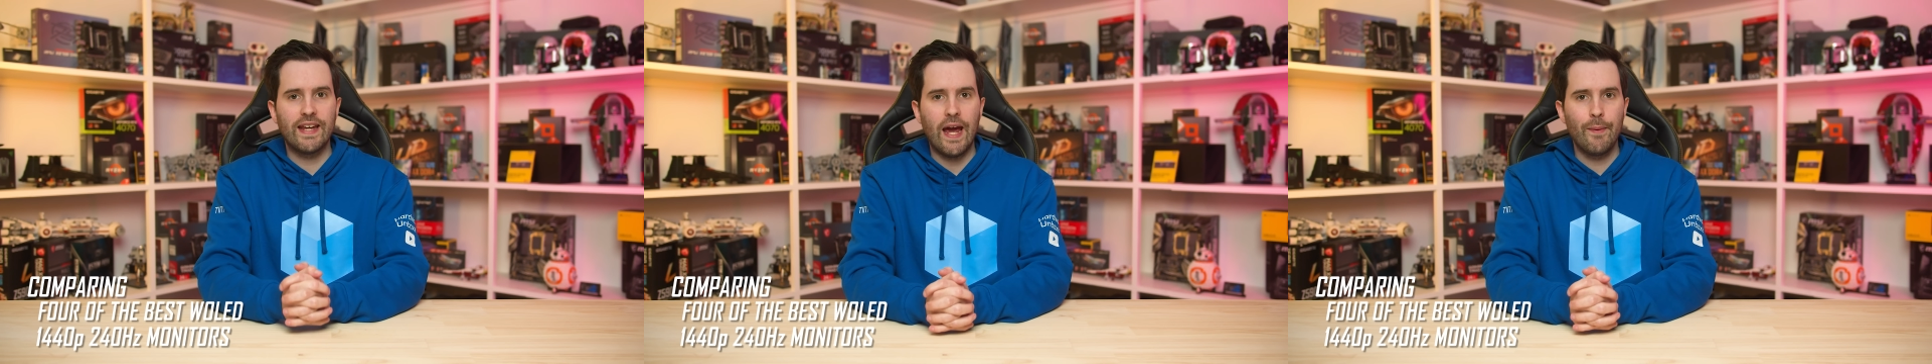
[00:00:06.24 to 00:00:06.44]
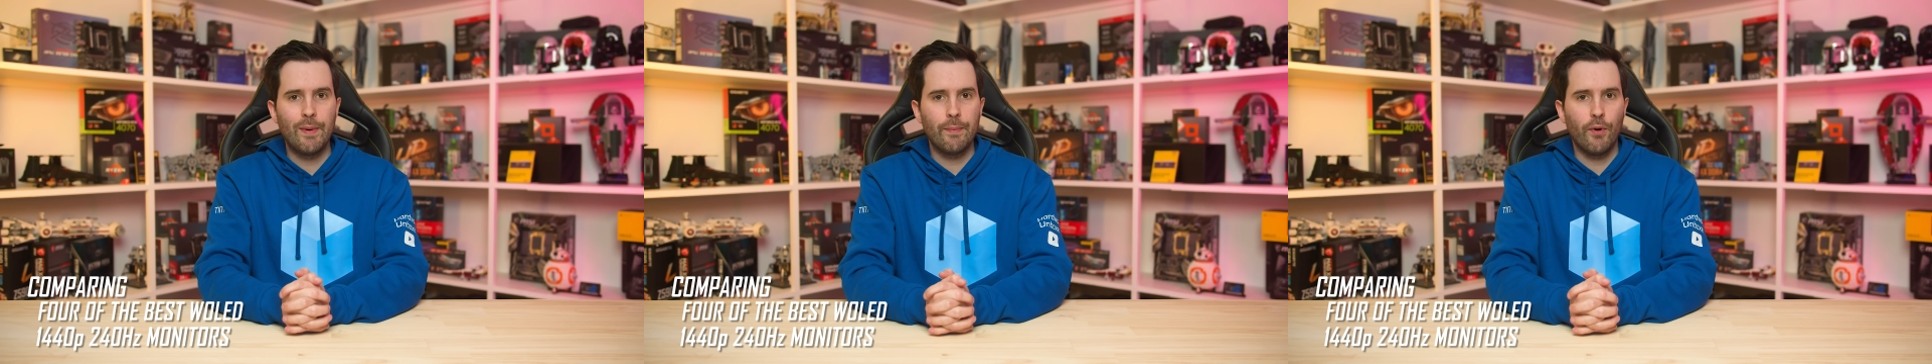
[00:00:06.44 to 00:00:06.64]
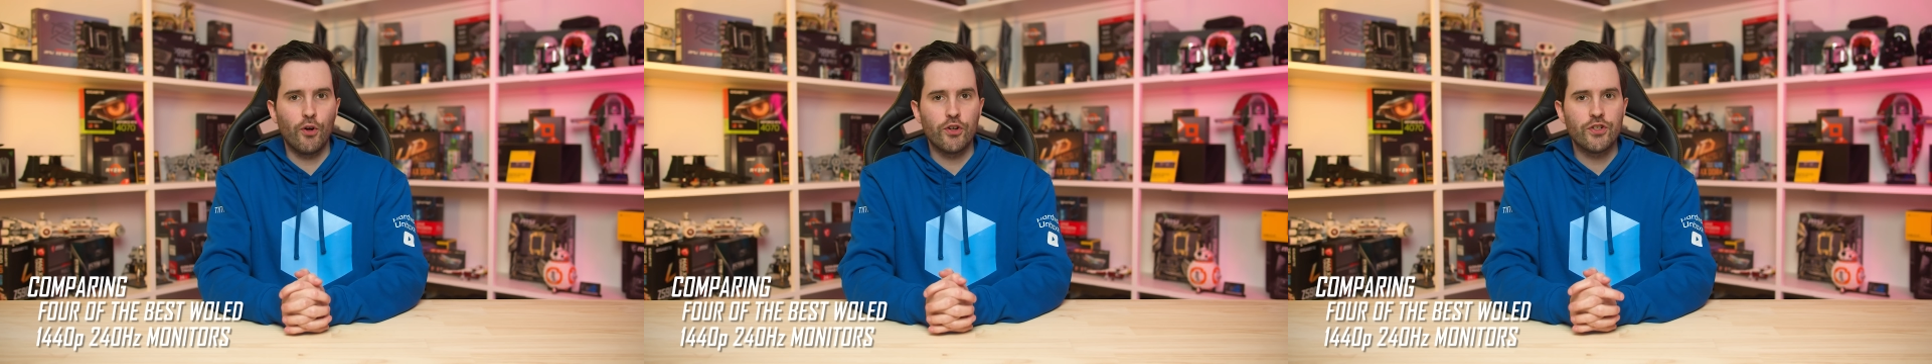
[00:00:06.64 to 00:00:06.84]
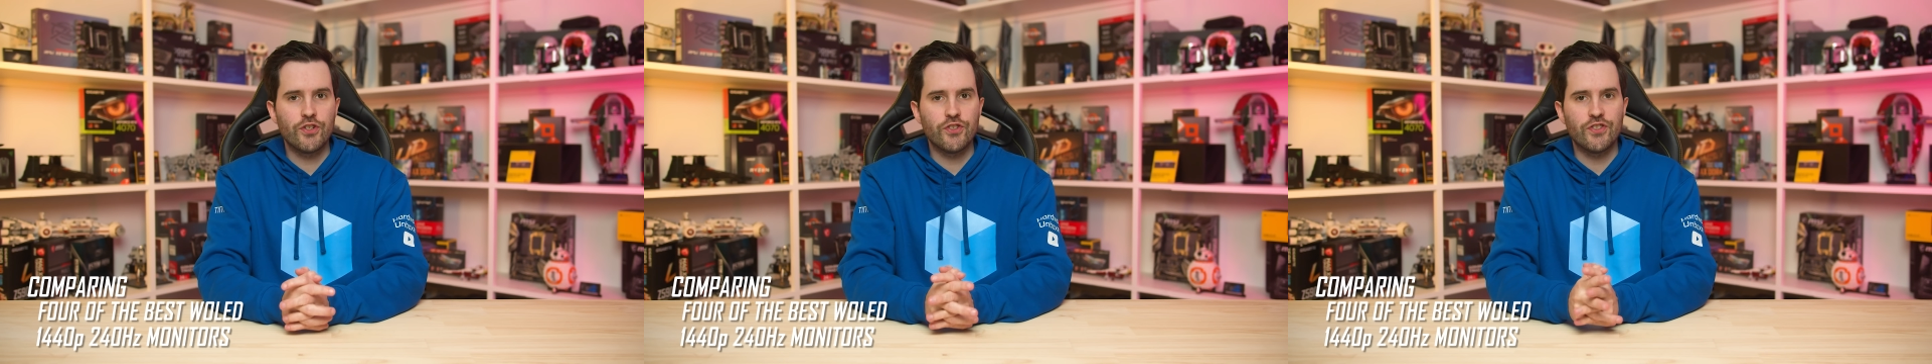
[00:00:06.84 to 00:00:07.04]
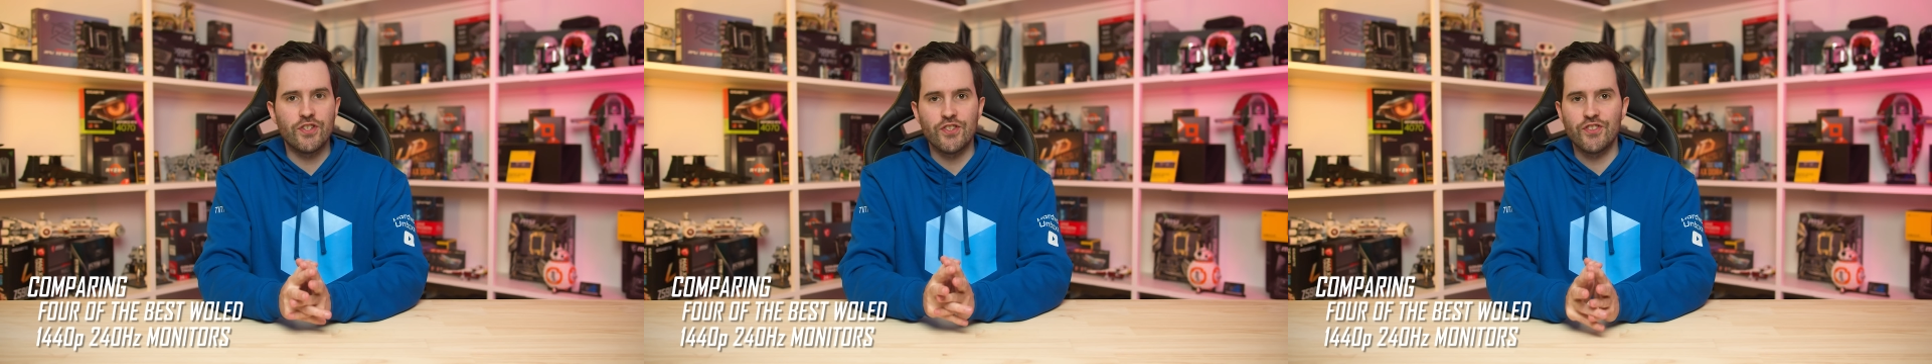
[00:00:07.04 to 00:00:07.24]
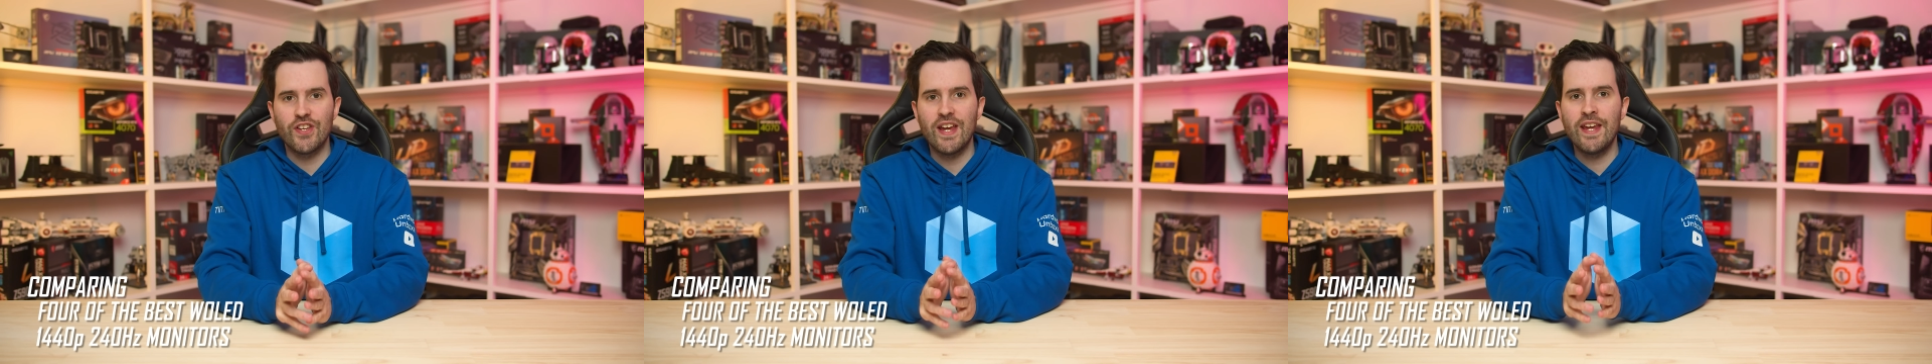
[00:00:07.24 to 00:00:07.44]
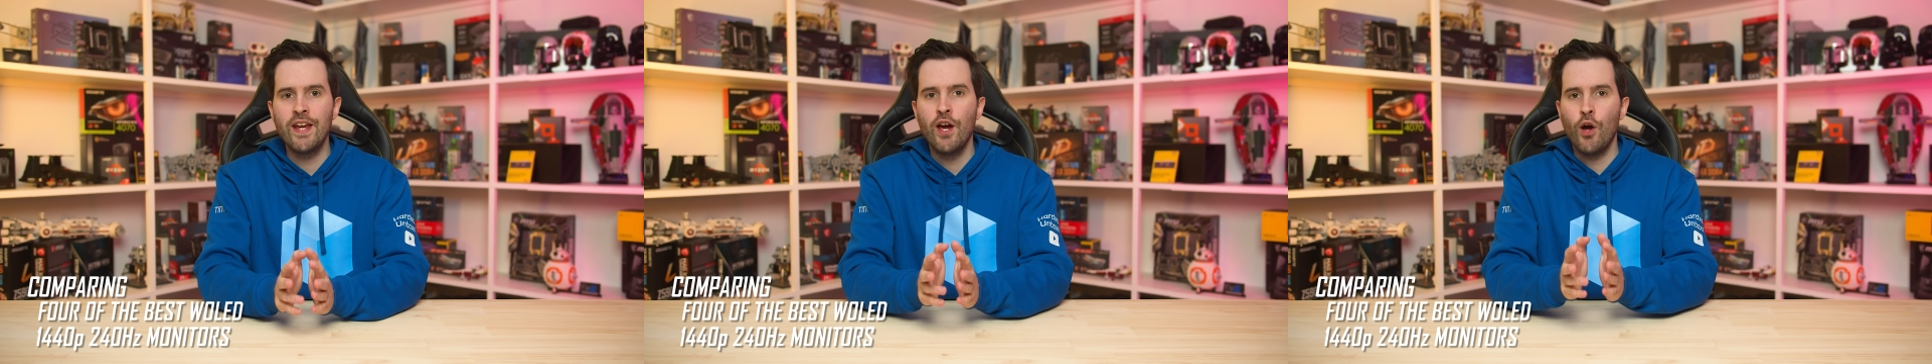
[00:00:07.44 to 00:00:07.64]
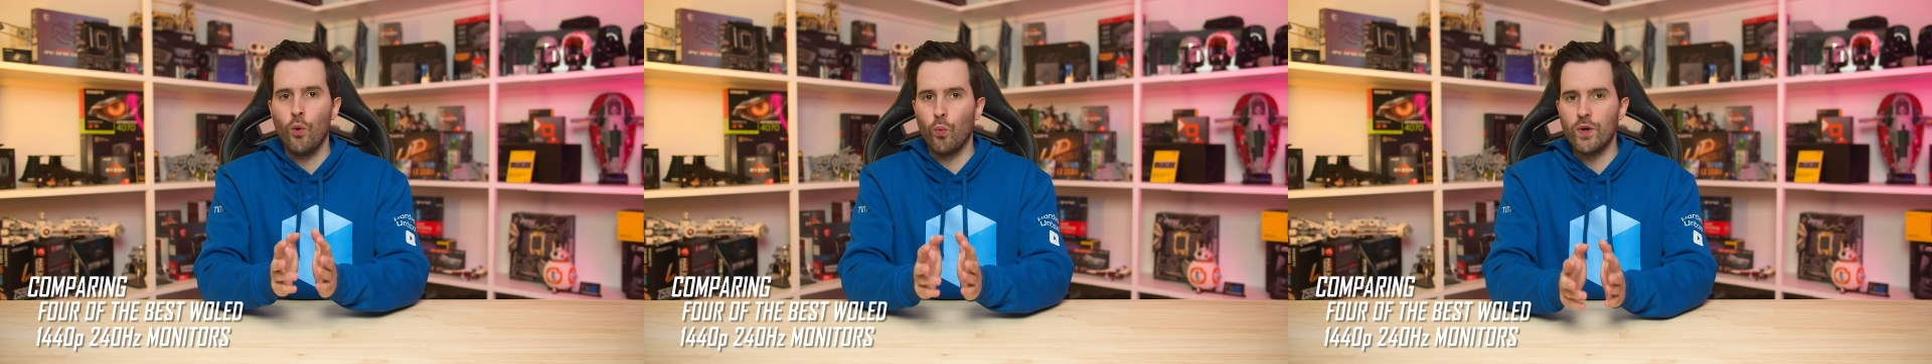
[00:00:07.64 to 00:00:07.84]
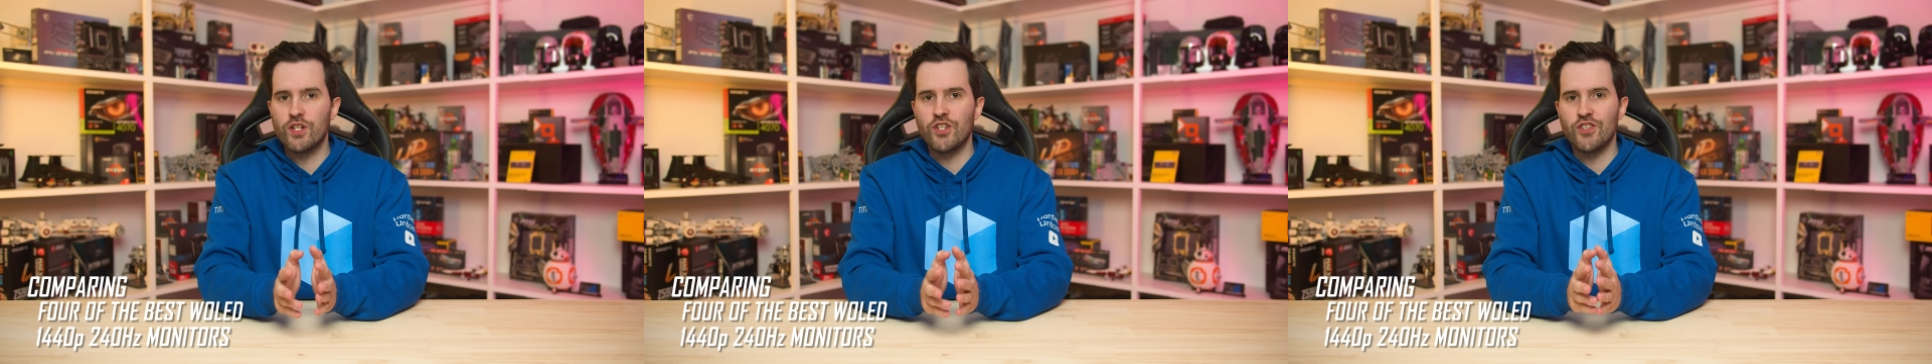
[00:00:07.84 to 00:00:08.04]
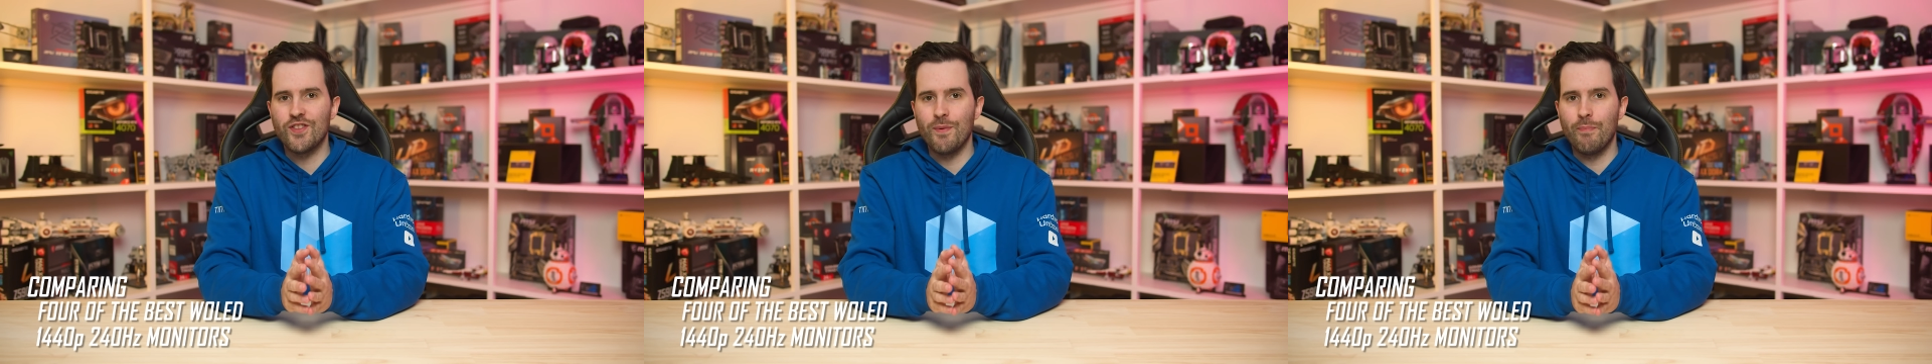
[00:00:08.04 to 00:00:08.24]
gaming monitors to see
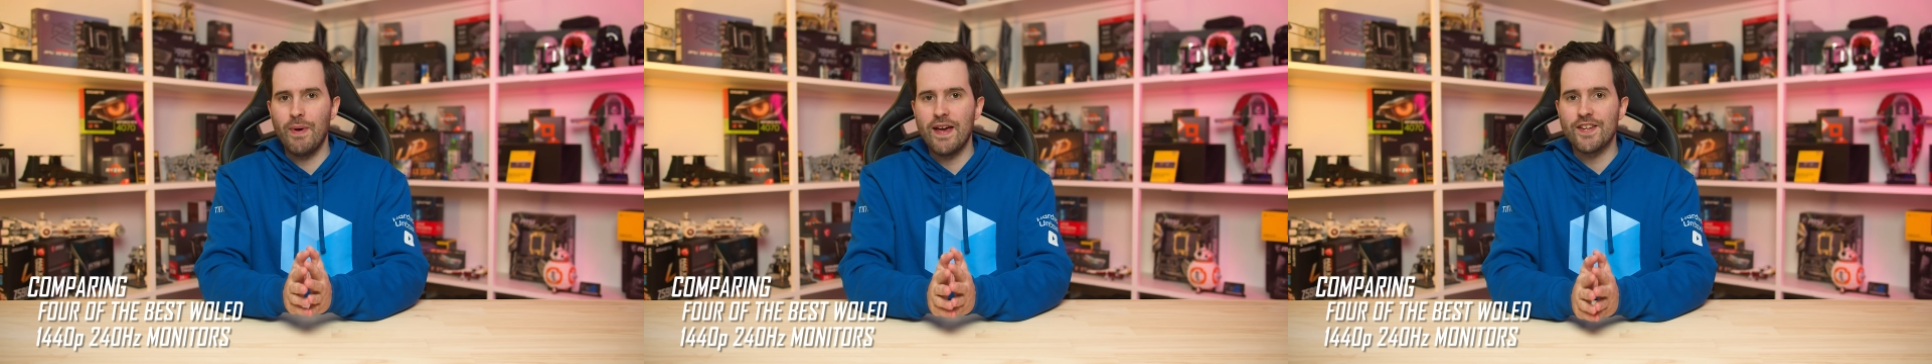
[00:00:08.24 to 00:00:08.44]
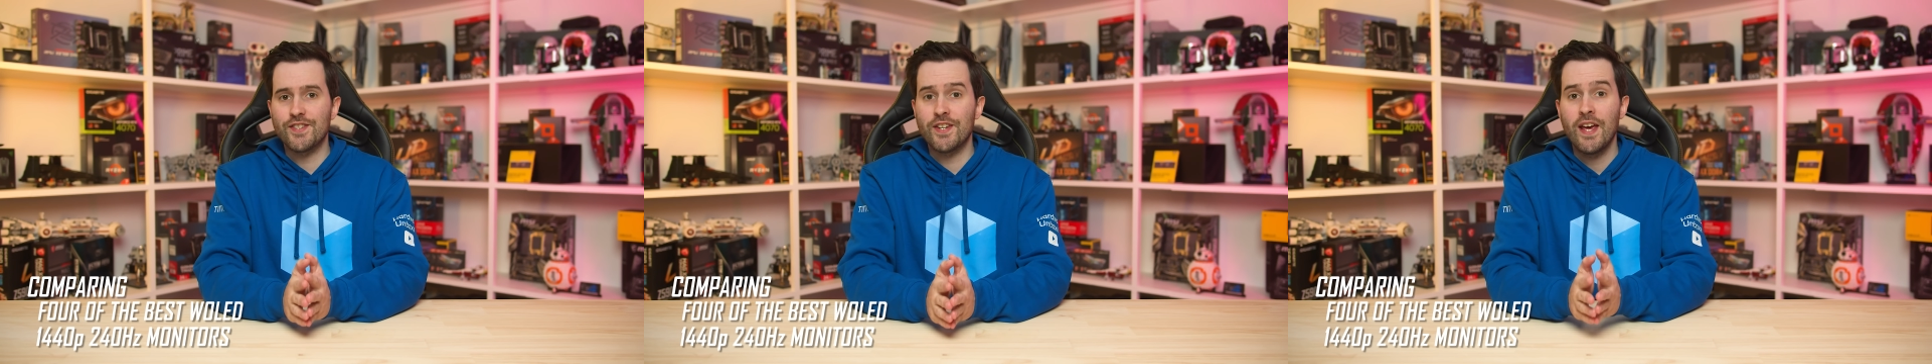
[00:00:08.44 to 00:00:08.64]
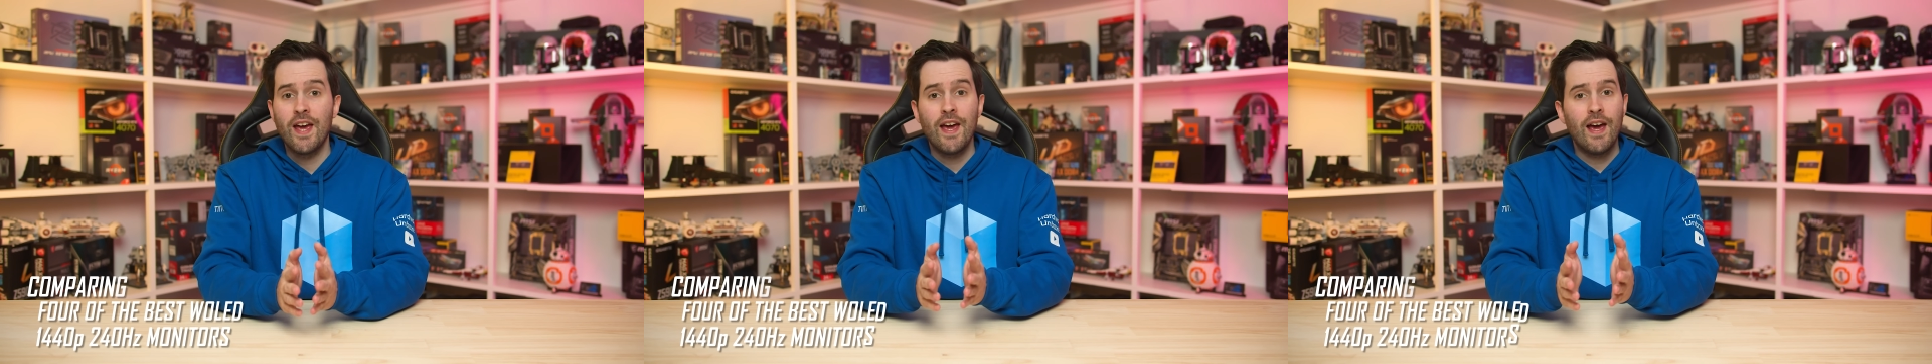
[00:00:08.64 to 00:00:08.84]
which is the best